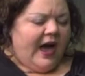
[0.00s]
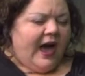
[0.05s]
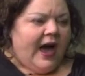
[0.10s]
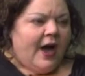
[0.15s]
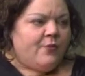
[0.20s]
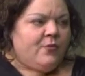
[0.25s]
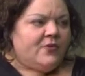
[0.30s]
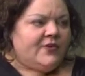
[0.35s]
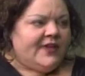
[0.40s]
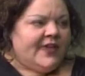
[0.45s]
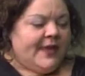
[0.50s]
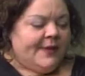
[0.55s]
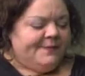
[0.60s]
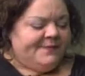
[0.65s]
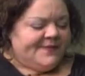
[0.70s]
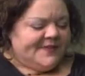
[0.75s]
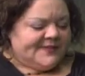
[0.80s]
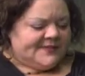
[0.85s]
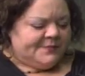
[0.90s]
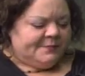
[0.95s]
I will
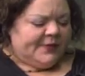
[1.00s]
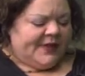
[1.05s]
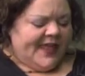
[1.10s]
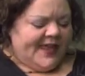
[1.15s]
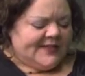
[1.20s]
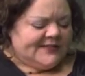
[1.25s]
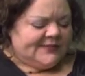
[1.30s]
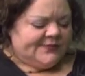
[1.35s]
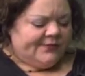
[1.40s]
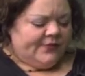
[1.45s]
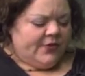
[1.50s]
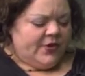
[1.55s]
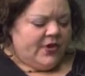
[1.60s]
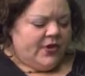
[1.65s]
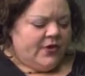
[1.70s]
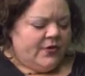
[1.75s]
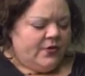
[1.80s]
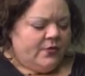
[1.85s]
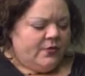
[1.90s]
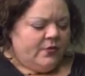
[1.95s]
keep this place for
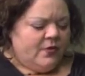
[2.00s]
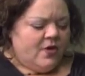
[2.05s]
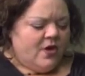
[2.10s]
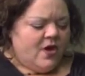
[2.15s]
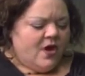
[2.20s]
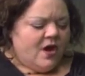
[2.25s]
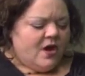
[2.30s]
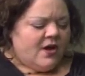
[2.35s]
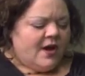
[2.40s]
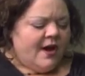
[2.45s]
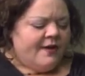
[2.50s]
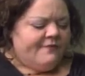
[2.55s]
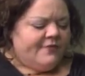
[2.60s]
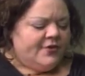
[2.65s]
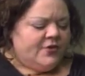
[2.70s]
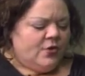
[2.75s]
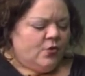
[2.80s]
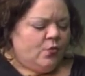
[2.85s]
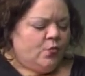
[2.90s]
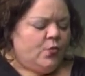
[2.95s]
you, cover
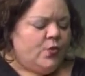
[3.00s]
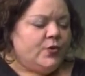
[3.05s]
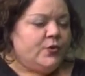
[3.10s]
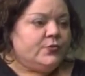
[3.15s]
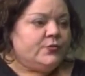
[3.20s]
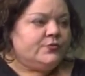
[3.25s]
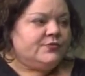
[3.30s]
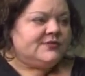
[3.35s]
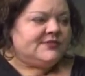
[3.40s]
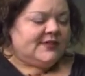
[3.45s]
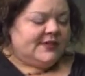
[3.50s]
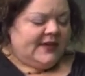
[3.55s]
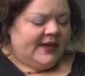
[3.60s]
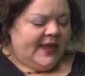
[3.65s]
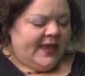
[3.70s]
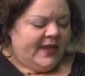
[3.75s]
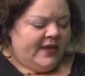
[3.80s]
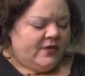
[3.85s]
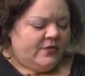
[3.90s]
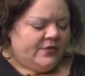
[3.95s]
your wounds and
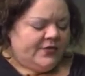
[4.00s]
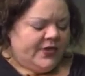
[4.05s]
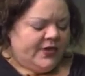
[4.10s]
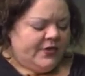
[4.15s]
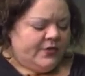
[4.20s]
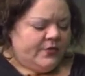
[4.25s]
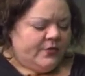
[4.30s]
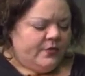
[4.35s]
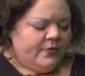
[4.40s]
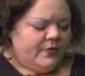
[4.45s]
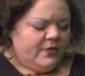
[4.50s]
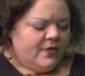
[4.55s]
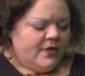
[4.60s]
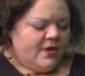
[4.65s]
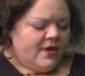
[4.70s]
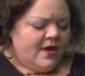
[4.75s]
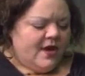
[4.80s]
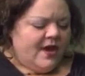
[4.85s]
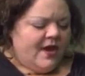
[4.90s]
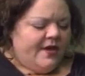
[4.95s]
heal you.
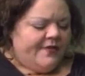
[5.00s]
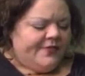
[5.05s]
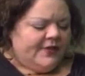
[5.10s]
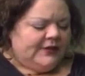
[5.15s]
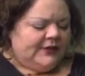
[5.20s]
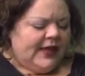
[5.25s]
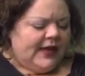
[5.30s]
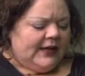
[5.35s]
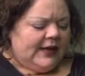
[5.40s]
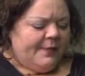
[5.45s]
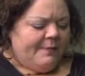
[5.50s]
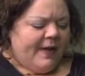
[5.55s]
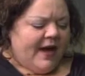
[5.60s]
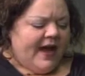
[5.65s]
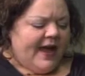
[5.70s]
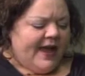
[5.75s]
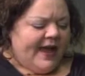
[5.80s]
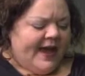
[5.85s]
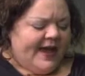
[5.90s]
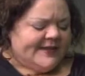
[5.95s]
The
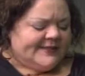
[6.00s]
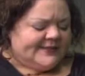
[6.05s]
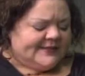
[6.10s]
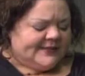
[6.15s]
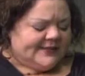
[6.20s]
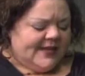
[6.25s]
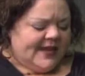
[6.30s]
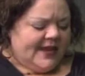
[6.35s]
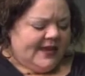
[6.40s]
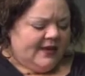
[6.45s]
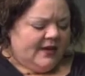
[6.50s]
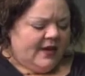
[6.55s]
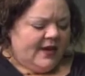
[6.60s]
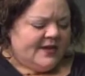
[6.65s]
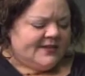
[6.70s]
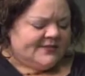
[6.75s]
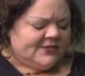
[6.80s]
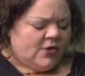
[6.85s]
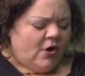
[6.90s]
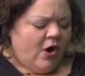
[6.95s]
lullaby I sing
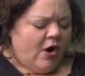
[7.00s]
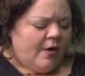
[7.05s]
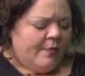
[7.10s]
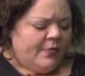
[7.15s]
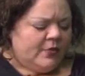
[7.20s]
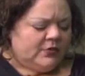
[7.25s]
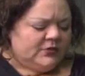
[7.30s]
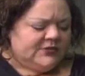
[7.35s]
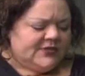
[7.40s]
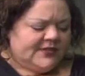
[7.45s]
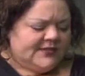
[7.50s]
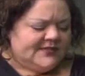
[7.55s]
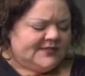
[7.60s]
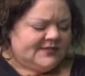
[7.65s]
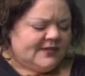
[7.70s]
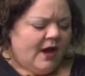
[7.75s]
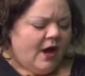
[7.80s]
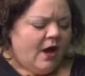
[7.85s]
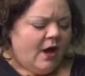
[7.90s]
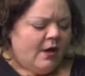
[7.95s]
is garbled in
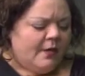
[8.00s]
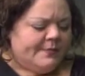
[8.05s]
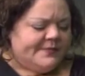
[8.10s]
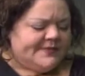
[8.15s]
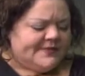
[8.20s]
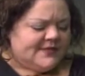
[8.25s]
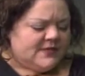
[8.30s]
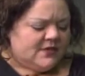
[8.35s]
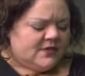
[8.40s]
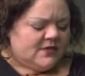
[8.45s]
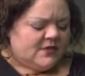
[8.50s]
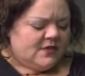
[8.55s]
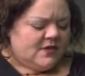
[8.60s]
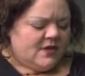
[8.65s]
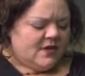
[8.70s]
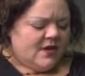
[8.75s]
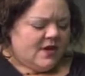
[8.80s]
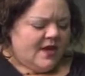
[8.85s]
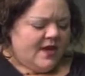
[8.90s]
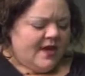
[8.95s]
sobs.
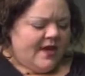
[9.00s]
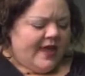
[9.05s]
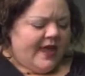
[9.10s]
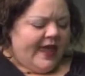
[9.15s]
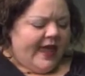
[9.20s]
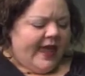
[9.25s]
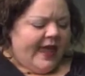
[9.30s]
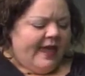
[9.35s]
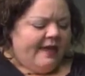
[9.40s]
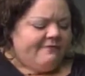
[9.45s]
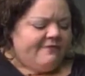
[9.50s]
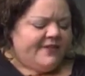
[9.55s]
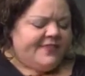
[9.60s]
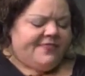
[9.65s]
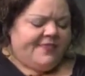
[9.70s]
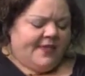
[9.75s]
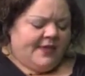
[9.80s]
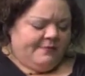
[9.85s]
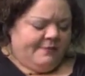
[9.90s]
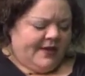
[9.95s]

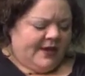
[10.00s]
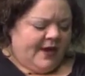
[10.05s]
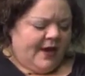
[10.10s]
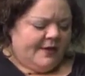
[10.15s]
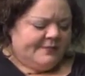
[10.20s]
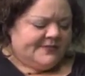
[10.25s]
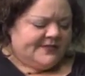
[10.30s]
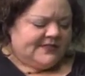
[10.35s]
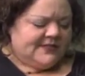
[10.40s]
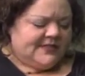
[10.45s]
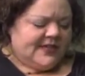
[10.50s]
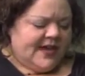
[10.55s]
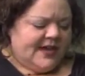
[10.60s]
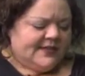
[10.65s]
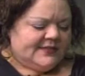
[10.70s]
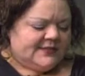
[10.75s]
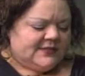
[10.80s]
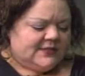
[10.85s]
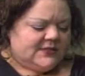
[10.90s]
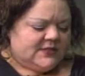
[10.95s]
Everything becomes
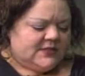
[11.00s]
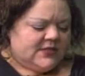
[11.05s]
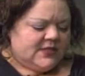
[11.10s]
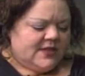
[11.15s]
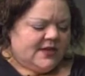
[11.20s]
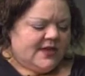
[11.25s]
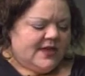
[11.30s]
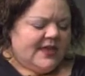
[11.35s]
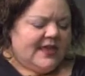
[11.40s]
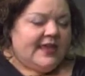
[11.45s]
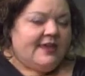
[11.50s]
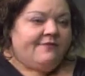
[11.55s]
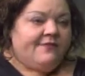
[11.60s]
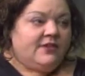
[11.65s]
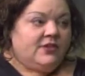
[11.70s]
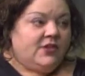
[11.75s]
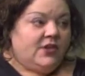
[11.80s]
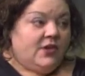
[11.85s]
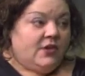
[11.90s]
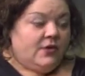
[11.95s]
dust,
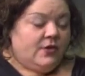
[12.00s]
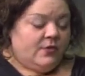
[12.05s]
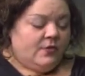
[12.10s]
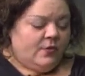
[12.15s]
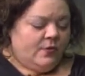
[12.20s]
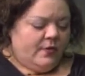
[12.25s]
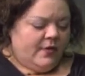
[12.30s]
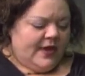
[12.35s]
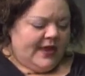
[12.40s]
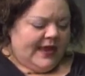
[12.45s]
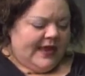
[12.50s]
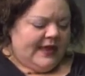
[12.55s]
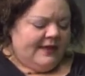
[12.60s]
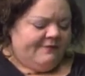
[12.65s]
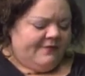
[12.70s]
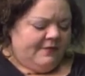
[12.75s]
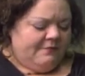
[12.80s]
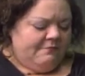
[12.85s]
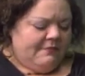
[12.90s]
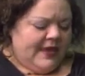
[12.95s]
even you,
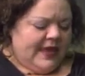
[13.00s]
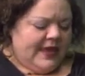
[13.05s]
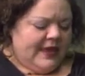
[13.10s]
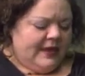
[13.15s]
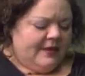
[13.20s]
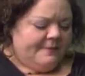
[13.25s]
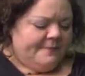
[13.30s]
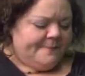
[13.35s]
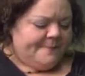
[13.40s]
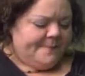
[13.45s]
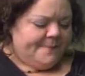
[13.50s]
even me.